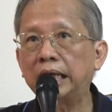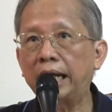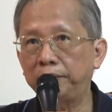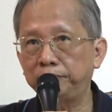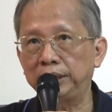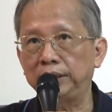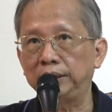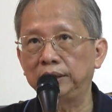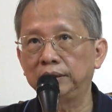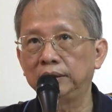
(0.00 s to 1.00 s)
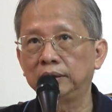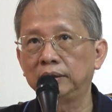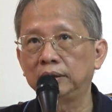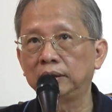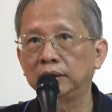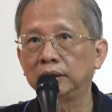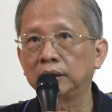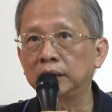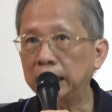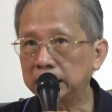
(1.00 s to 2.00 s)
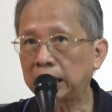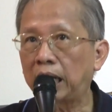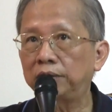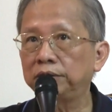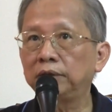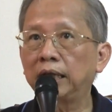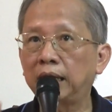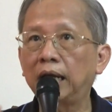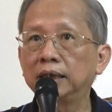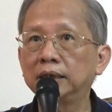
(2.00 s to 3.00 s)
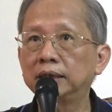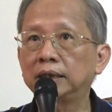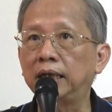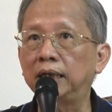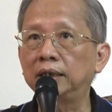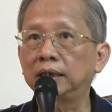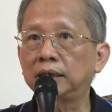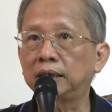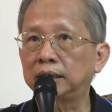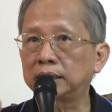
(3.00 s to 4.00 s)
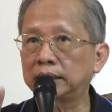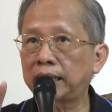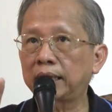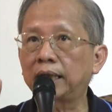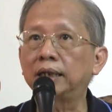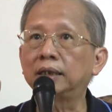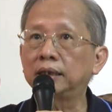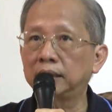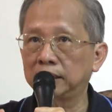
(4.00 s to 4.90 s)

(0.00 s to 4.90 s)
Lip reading: Empty. That's how you can understand the second